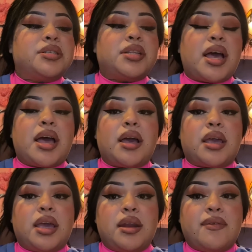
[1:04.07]
that
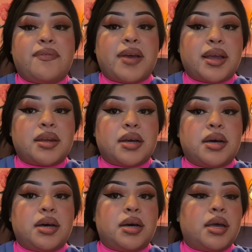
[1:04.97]
can affect
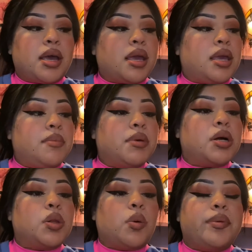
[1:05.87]
a
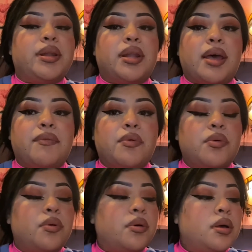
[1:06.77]
hemoglobin
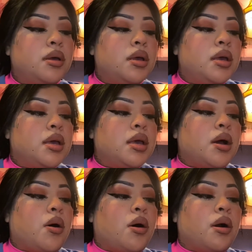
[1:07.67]
level
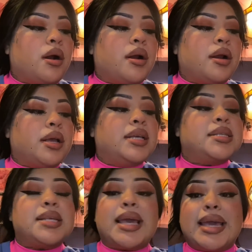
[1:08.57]

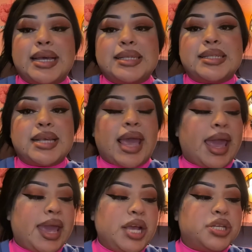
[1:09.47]
is
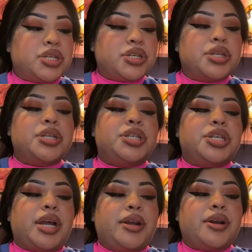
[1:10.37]
age,
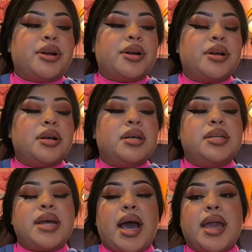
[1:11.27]
gender, a
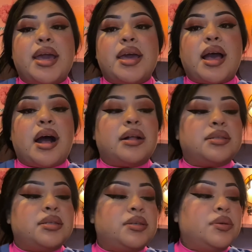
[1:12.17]
diet,
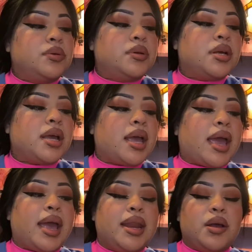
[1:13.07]
altitude,
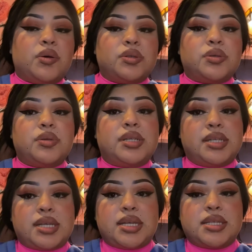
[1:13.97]
and also
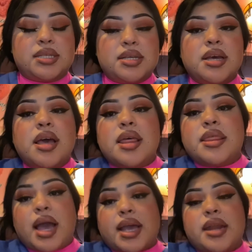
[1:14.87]
disease.
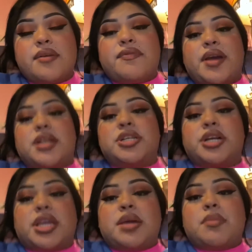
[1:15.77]
That can affect your
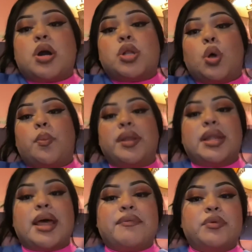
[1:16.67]
hemoglobin
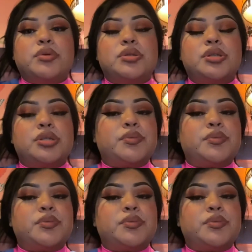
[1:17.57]
levels.